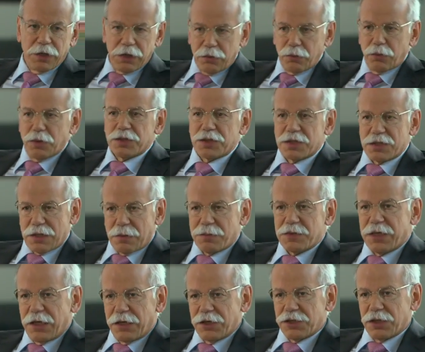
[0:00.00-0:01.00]
but it was a
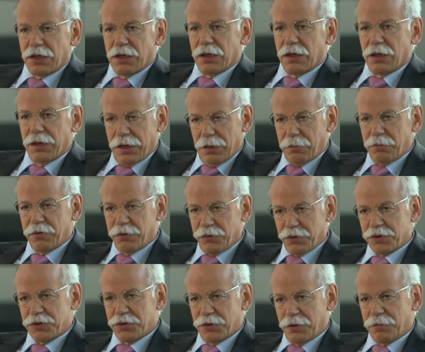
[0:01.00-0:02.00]
substantial number for
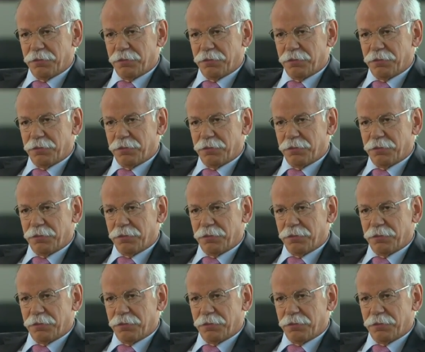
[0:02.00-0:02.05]
sure.